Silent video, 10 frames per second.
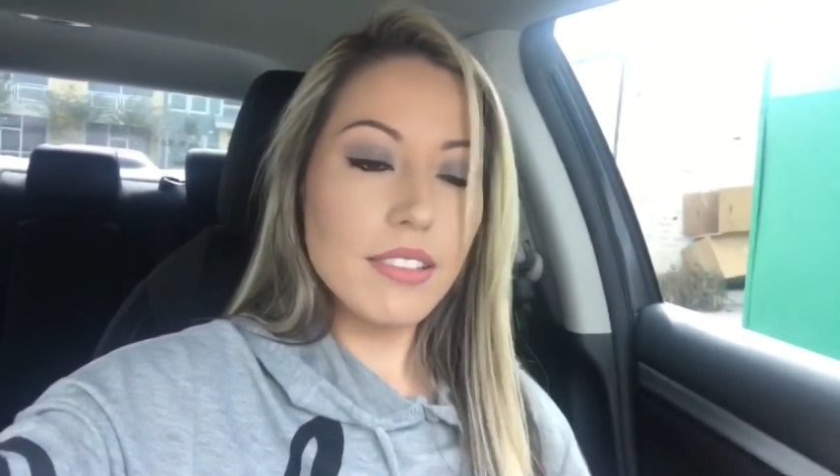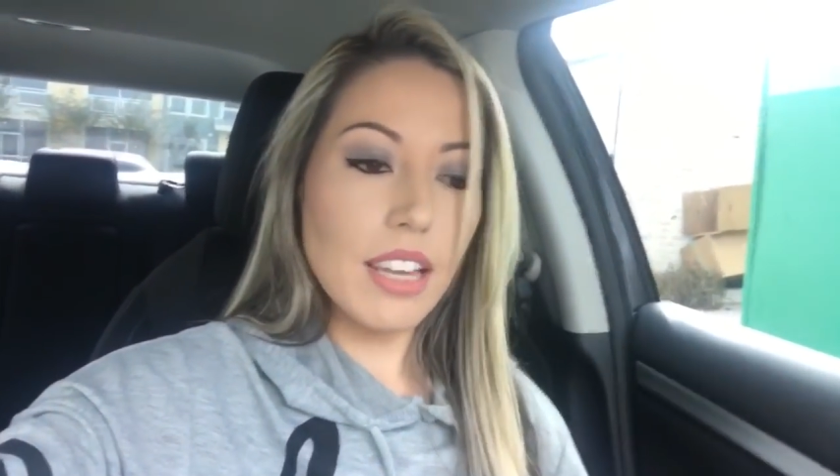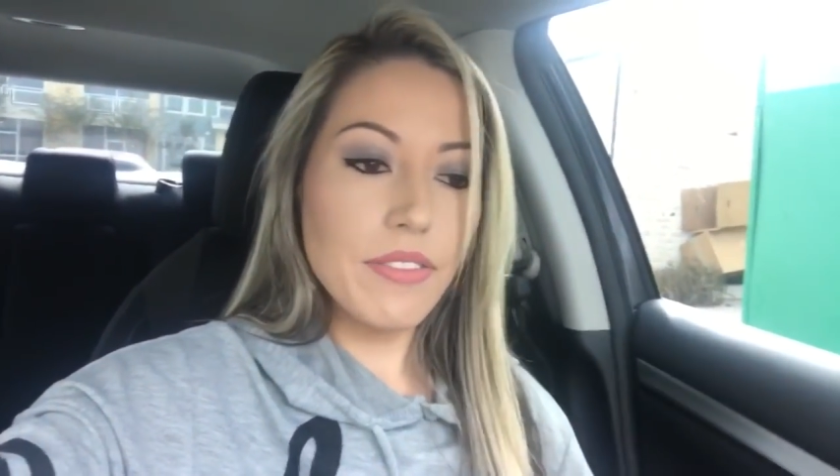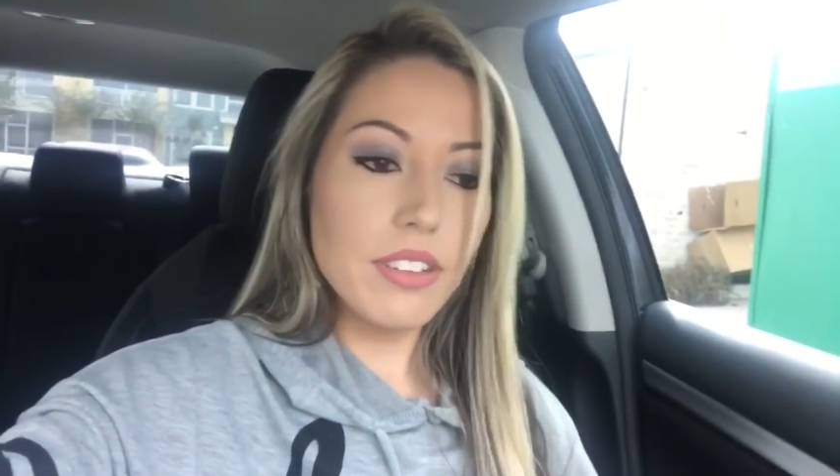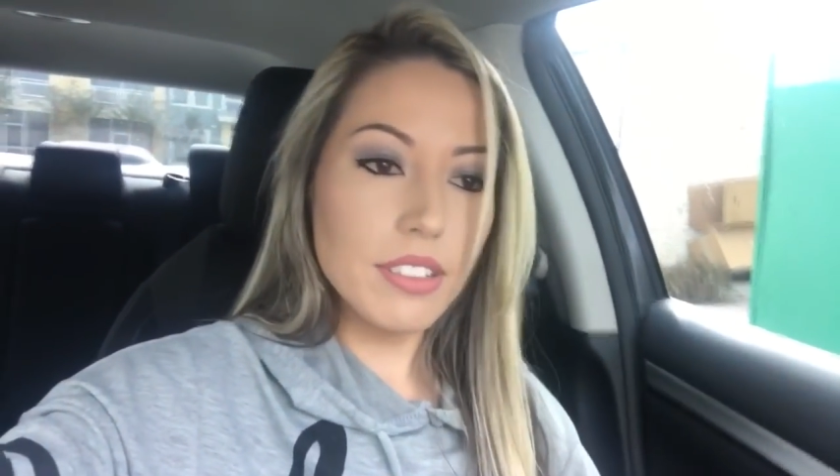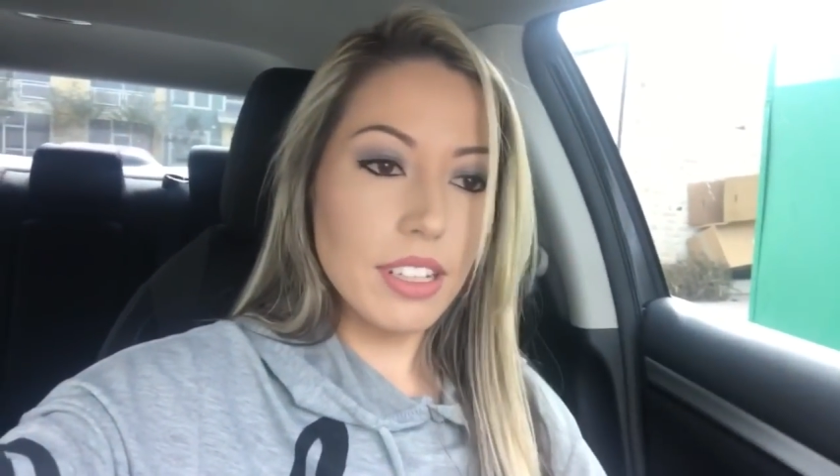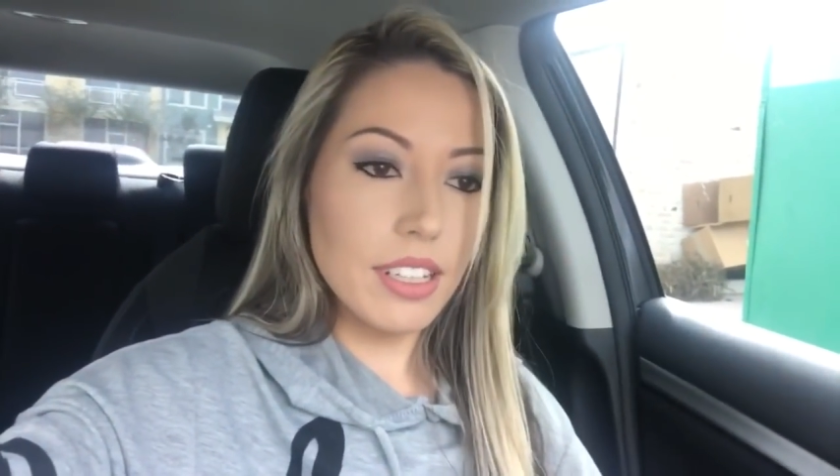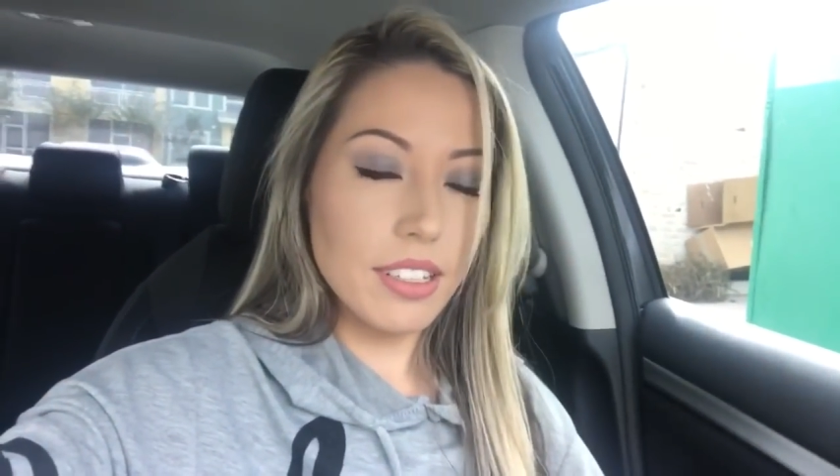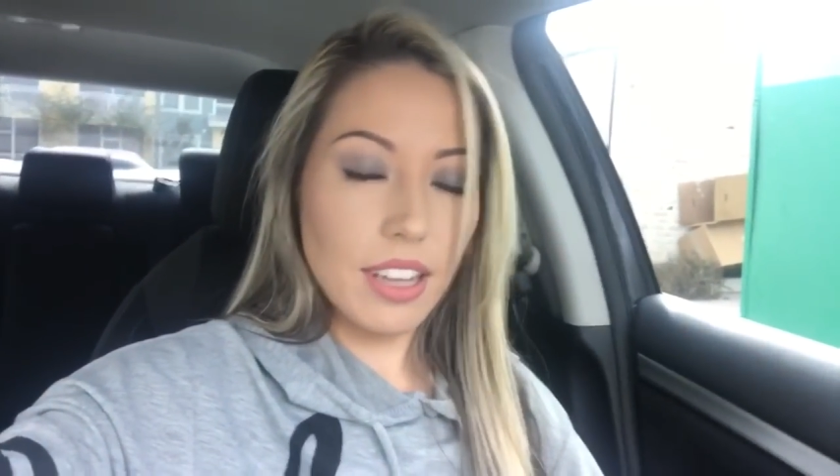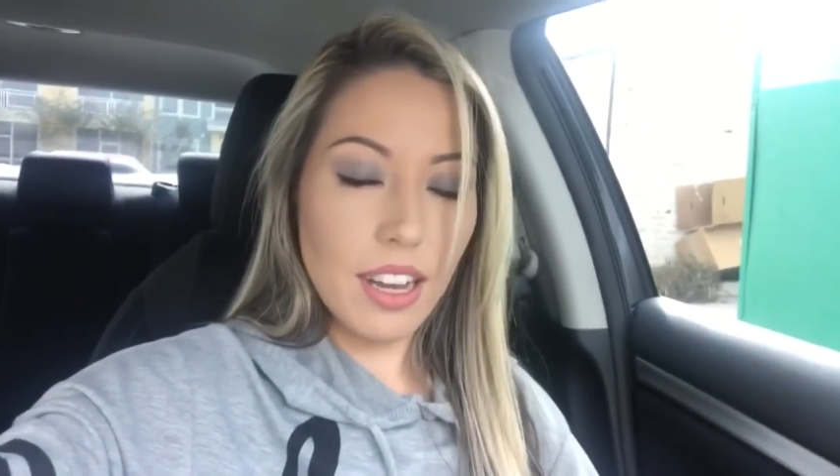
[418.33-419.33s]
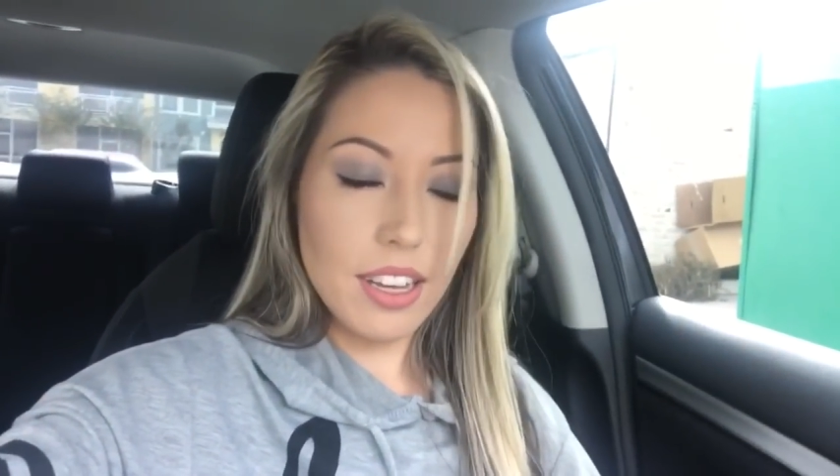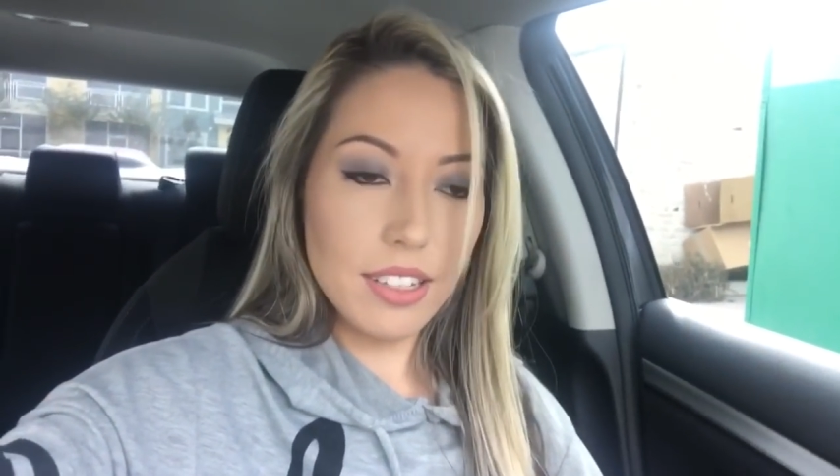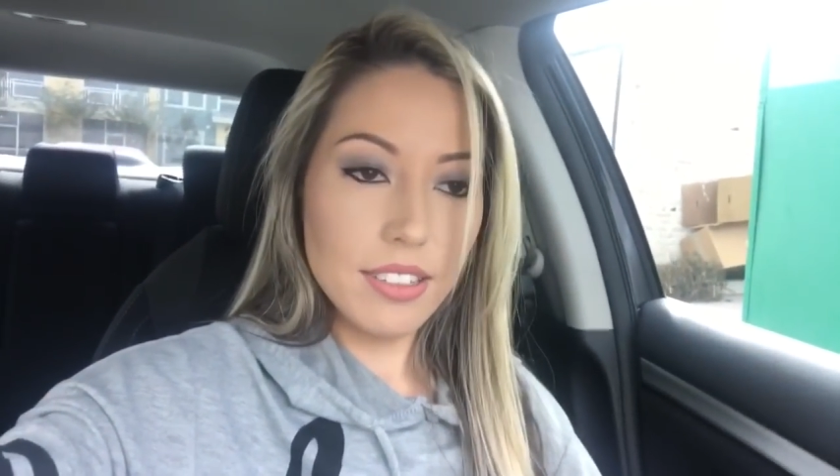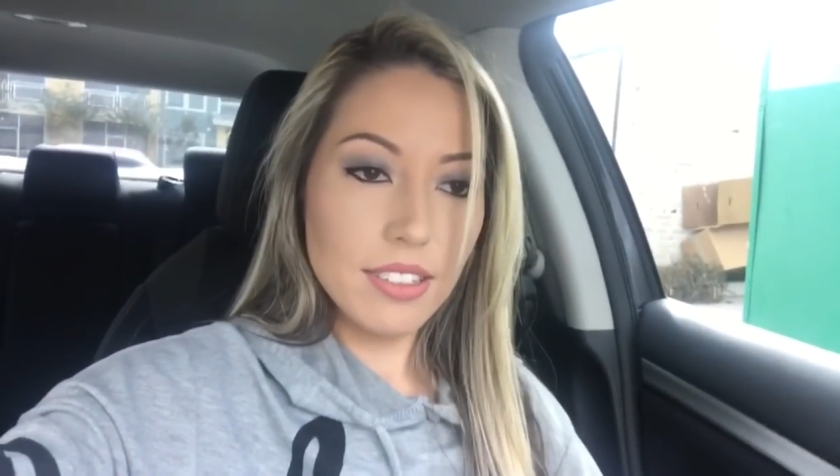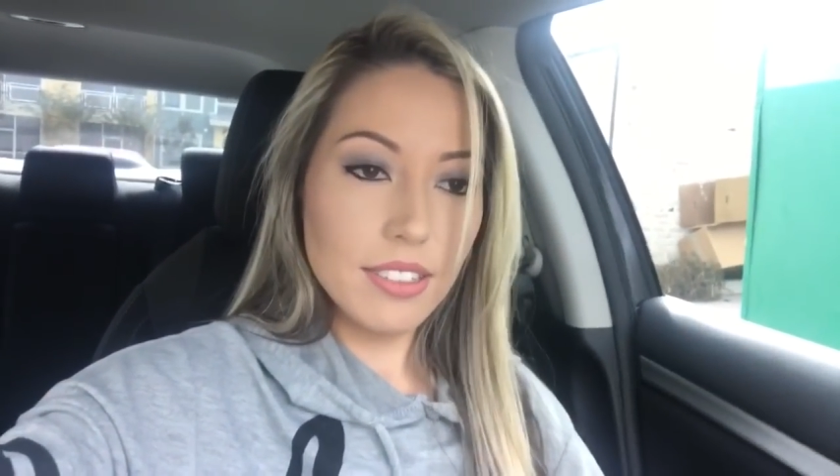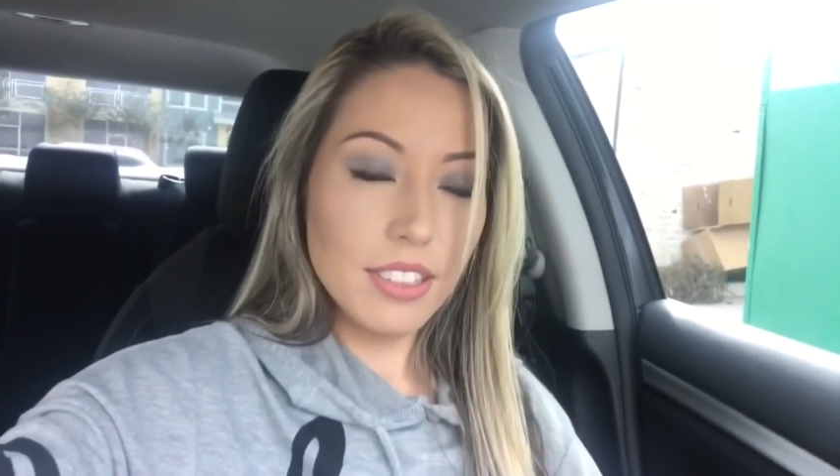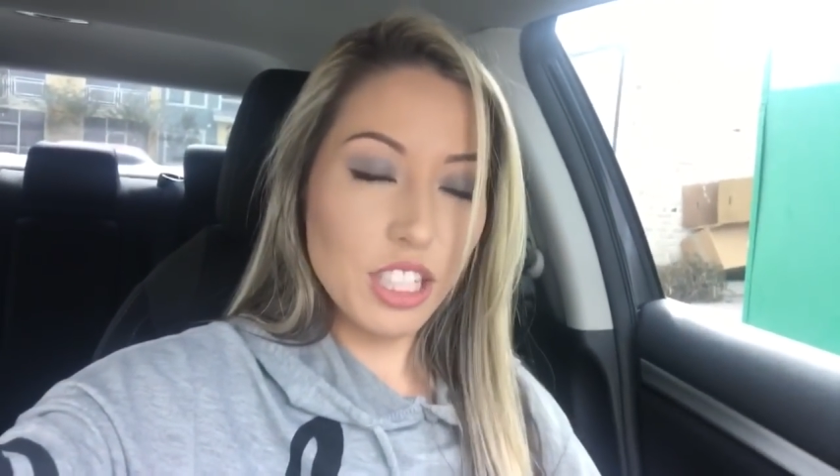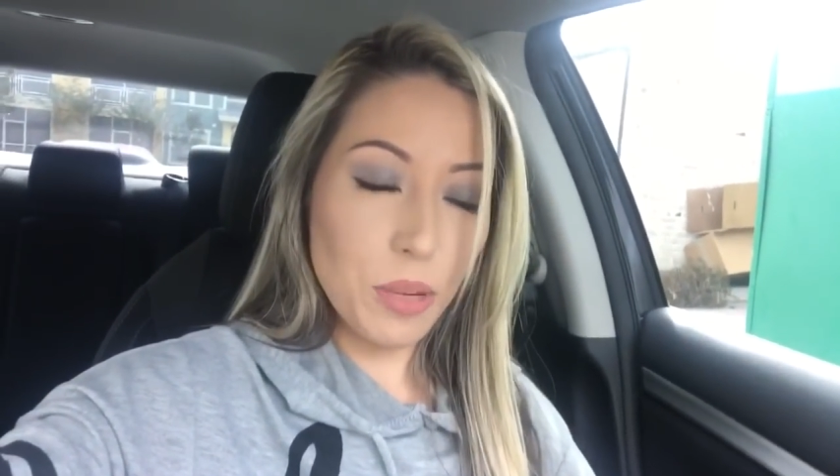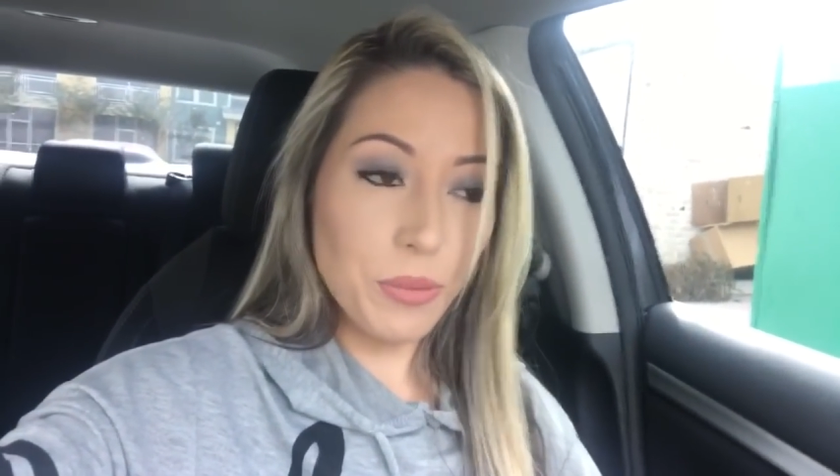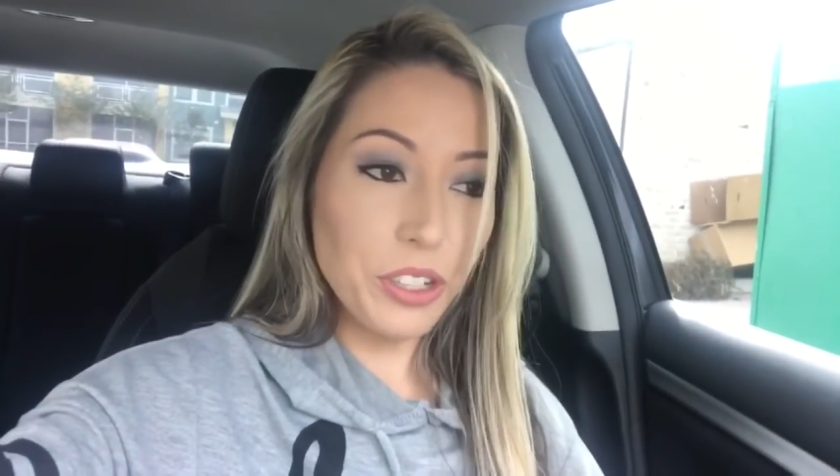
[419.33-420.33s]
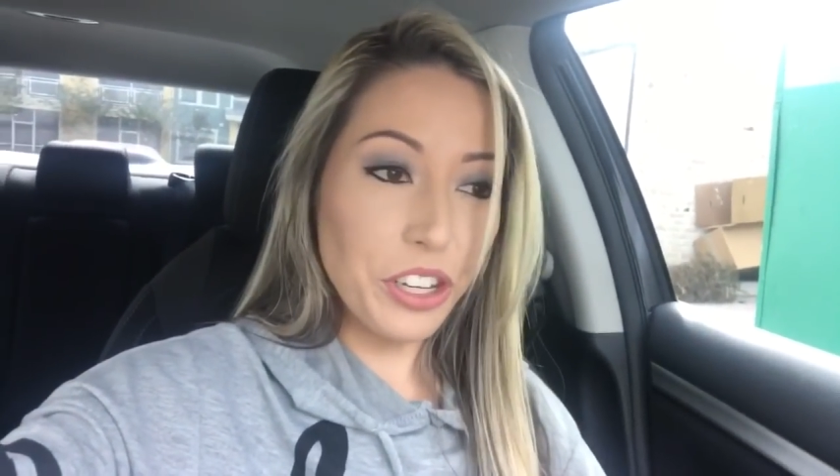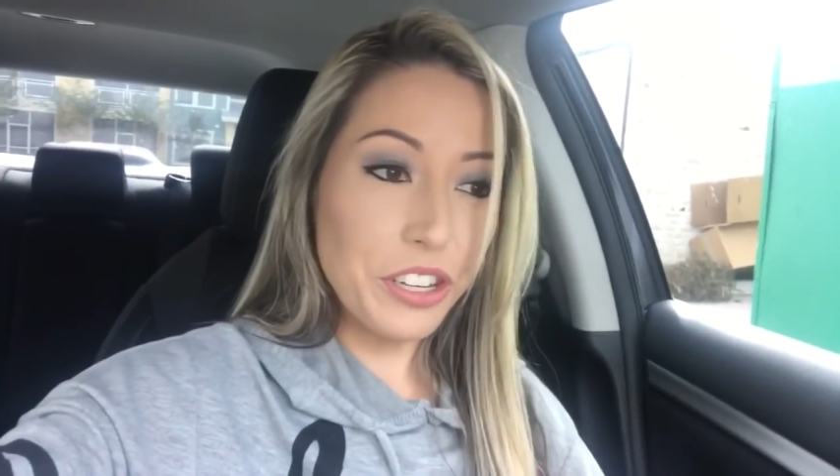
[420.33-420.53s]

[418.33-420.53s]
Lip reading: definitely some good